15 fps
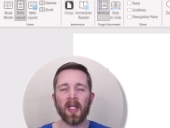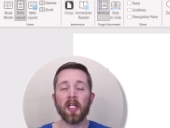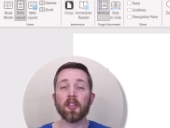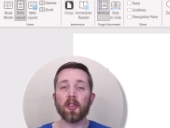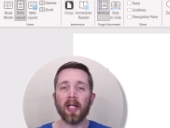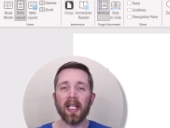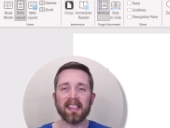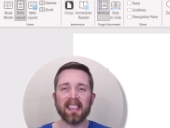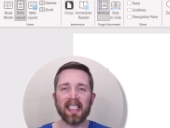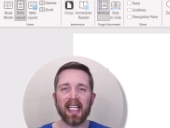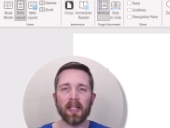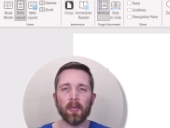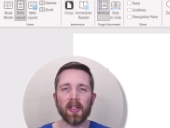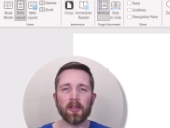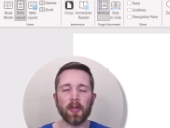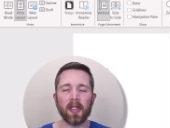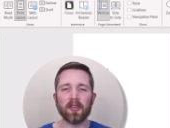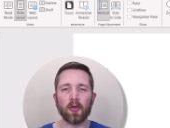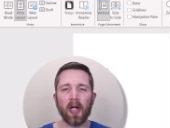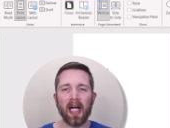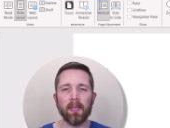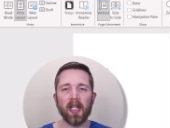So let's dig in with
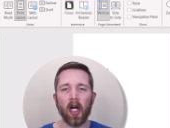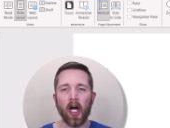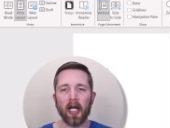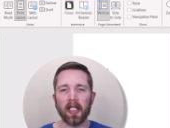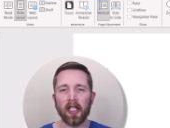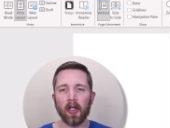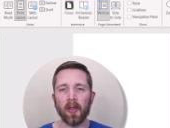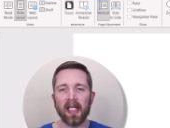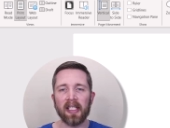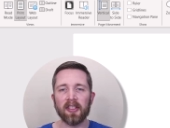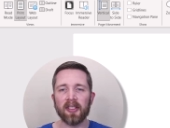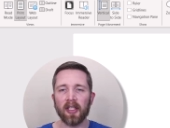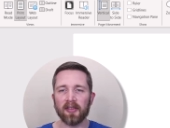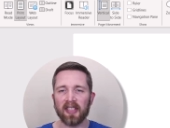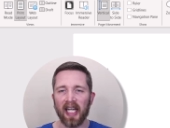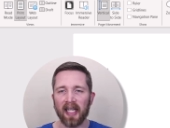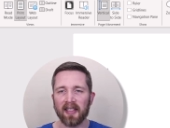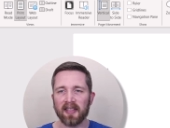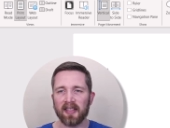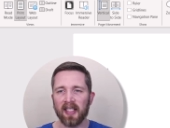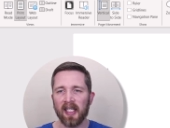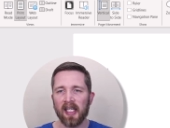transcribing audio into
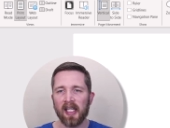text.